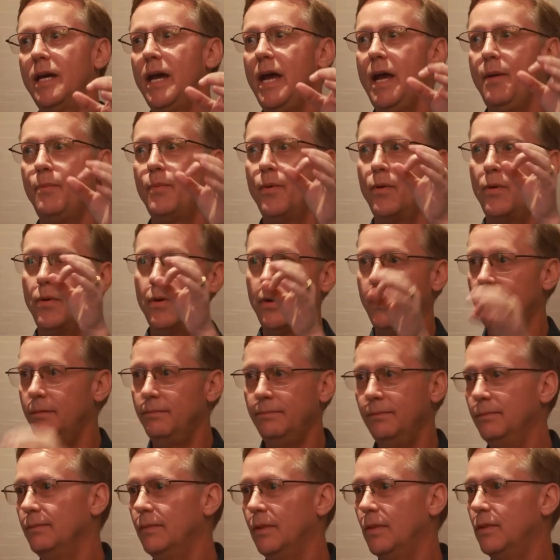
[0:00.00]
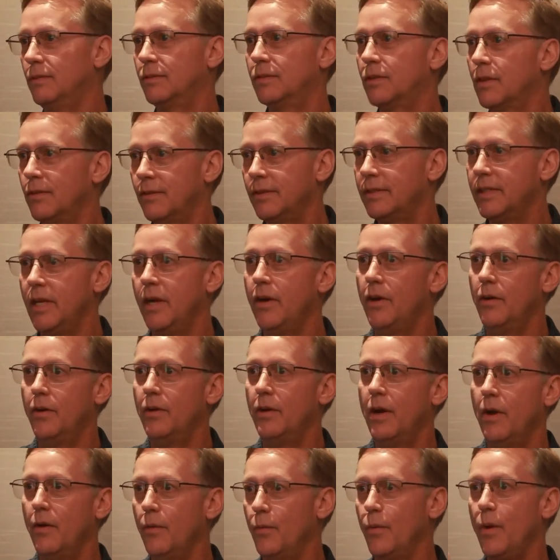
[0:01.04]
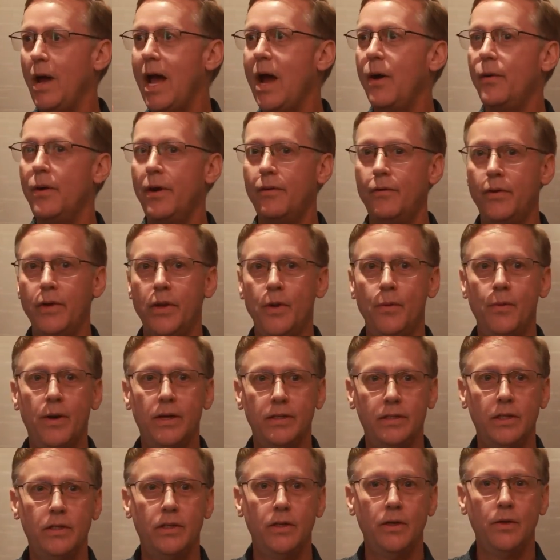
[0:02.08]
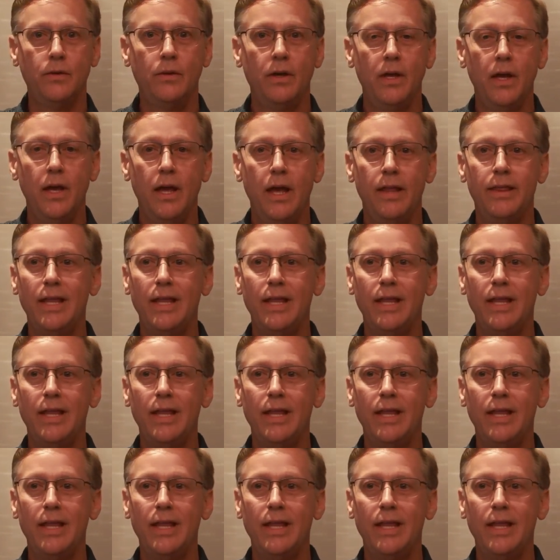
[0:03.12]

type or service center or however you want to do.